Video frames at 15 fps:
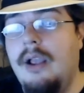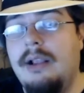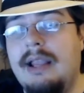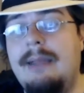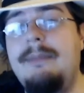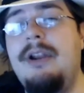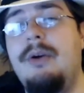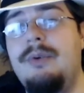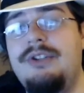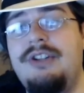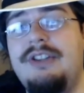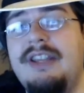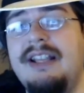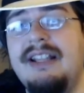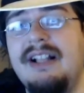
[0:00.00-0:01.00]
Let me know what you
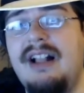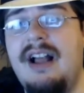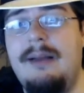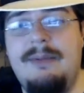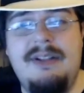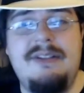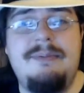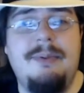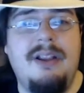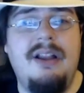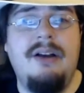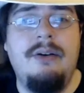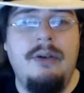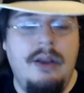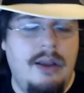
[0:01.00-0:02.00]
think in the comments
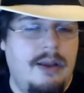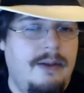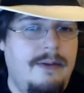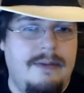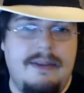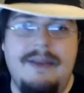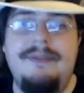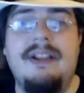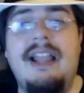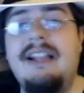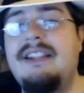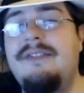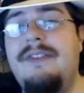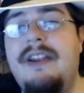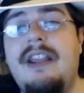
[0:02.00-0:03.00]
below. If you
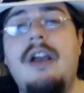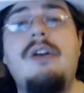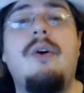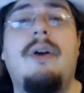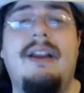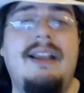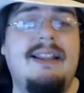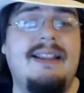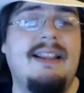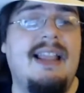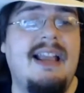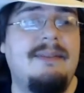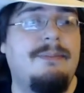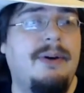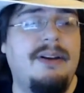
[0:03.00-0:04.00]
liked the video, go on and hit the
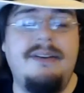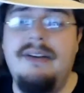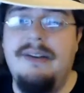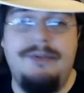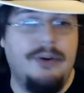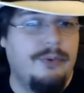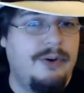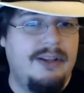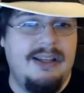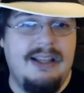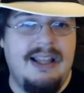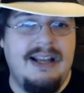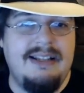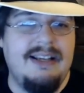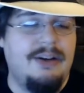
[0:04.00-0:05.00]
like button. If you really
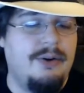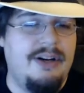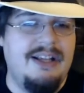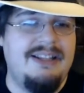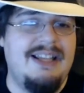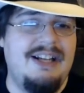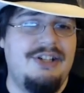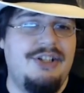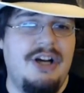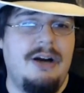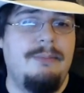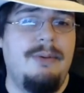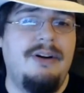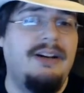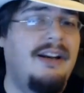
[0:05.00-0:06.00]
liked it, go on and hit that share
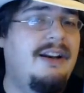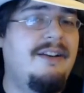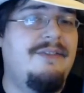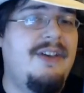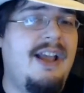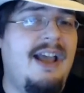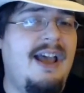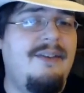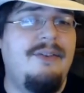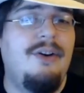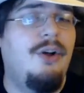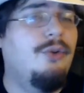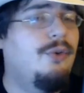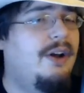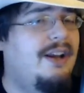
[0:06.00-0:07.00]
button. And if you haven't
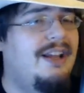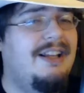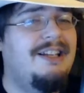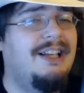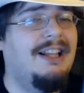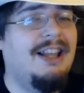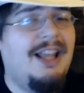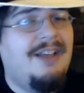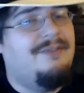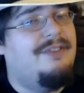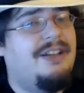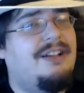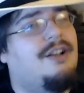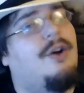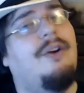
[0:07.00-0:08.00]
already and you loved
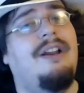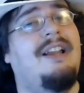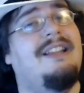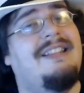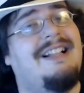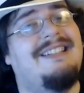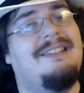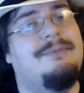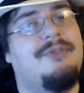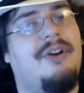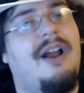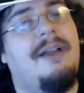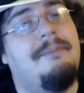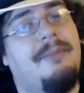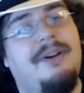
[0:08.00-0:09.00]
it, go on and hit that
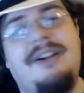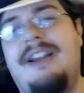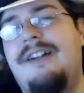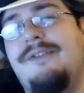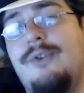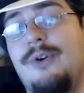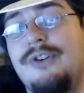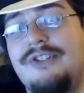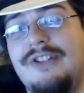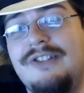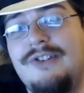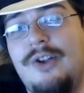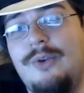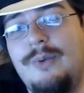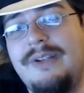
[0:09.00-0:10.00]
subscribe button. And of course,
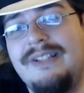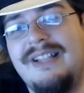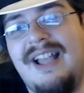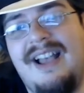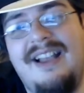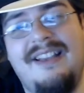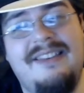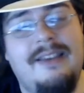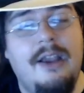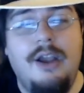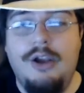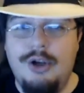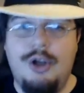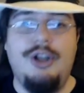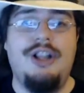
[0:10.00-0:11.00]
as always, guys,
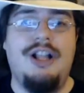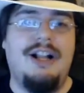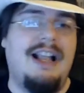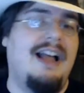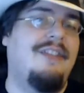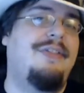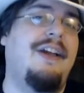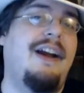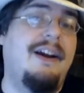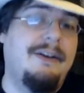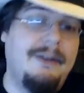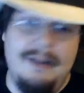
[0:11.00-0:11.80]
good luck out there.